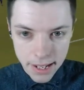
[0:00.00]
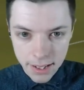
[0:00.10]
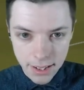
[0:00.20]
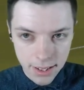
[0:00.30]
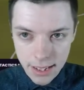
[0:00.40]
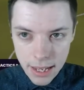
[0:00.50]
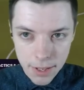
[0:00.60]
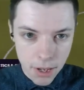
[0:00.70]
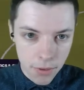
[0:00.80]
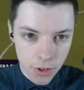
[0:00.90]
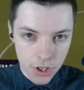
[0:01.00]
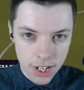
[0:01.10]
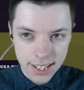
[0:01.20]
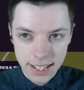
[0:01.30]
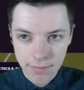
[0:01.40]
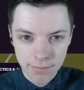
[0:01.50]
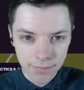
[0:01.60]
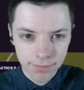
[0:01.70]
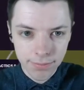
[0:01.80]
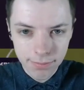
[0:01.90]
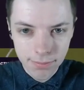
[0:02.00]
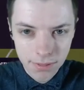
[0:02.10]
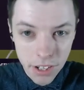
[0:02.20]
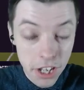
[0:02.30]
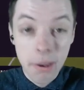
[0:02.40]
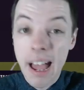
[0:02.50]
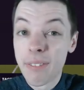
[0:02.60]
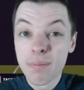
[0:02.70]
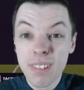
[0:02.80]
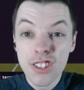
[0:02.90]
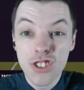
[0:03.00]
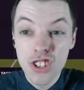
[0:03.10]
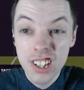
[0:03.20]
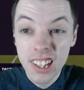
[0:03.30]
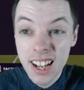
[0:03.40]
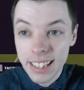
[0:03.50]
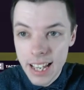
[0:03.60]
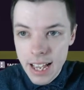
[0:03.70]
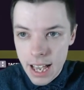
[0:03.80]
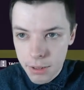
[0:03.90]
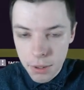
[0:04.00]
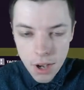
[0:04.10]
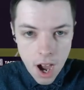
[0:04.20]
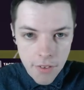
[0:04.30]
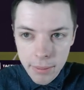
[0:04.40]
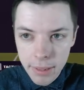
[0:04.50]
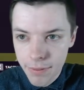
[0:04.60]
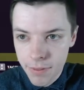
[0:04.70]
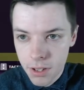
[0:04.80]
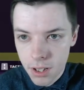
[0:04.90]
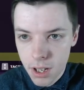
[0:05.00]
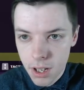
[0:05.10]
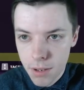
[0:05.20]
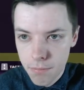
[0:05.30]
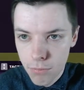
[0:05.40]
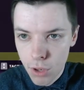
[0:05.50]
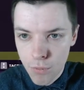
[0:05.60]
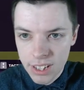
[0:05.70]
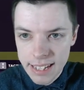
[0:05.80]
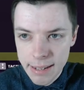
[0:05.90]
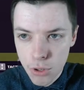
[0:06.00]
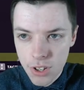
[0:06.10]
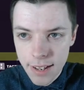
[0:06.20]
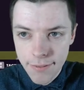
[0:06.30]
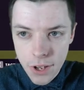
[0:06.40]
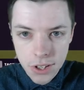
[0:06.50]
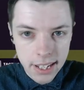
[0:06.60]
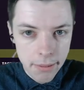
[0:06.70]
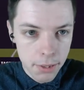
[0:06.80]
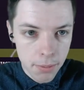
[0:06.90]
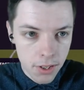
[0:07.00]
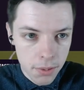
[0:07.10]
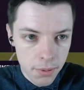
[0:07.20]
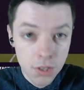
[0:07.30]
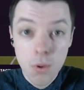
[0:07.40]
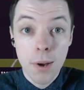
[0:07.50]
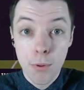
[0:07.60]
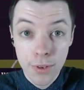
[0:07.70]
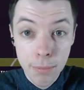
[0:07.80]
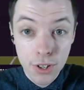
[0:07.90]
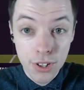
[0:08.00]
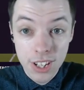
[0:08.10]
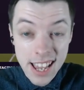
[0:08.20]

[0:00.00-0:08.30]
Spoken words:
There we go. We've got a chance here. No, we haven't. It's just a lie. So we've got half an hour left. Not really seen much of that first team, to be honest, which is quite worrying because they're